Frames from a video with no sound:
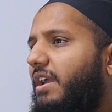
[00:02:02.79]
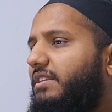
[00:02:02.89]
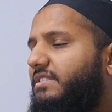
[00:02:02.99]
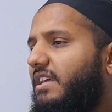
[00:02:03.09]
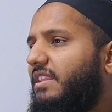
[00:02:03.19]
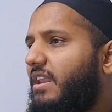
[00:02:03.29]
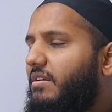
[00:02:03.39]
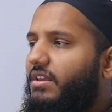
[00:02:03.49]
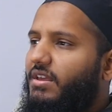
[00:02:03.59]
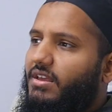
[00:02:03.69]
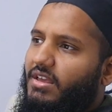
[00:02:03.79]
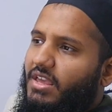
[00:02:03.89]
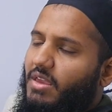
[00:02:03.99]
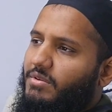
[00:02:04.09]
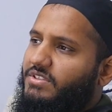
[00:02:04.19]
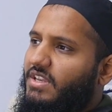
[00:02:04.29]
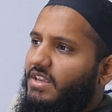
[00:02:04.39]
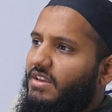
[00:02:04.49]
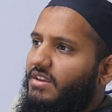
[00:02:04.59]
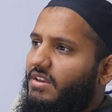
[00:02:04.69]
mine said that he was
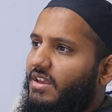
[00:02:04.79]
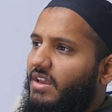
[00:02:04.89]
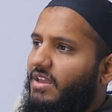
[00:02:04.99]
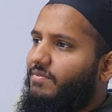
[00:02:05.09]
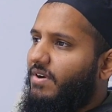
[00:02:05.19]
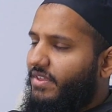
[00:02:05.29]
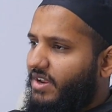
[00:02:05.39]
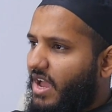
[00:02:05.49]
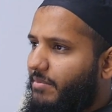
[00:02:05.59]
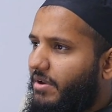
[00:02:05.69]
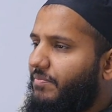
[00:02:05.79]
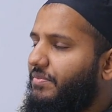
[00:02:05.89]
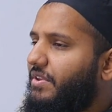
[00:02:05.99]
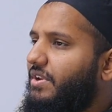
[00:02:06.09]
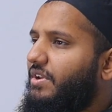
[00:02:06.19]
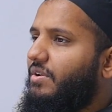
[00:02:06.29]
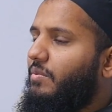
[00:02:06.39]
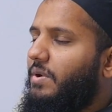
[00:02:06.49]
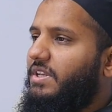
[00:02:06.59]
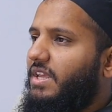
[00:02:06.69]
sitting in front of the Kaaba
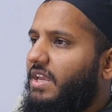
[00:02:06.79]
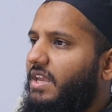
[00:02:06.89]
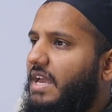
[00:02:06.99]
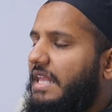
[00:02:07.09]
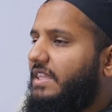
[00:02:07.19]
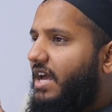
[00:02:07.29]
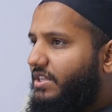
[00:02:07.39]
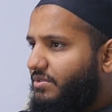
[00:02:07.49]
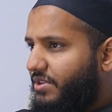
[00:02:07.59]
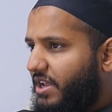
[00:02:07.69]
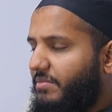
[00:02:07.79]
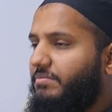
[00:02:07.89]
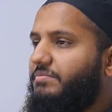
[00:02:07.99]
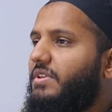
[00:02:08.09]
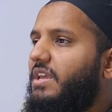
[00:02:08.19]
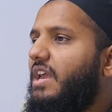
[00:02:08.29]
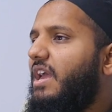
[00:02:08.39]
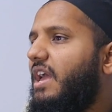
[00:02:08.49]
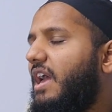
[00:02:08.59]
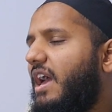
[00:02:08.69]
one day at the Hajj time,
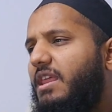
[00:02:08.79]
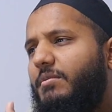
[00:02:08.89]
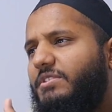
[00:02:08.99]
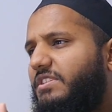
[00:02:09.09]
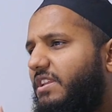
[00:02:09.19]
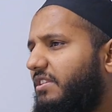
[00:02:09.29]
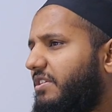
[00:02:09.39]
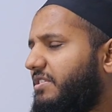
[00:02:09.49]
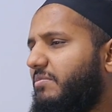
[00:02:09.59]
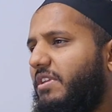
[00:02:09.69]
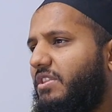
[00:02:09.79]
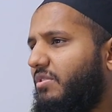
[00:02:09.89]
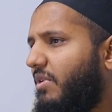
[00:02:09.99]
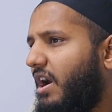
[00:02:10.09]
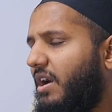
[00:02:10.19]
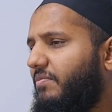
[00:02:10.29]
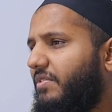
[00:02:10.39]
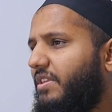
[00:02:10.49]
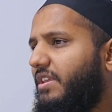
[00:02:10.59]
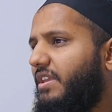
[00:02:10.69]
and he was sitting there just making dua,
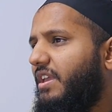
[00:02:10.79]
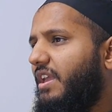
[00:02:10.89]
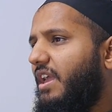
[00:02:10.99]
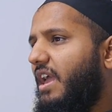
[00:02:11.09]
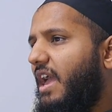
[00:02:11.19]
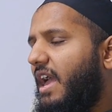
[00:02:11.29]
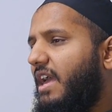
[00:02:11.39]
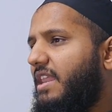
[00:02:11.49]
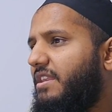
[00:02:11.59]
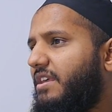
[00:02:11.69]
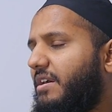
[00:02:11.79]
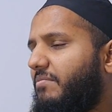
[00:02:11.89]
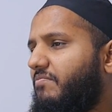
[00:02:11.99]
and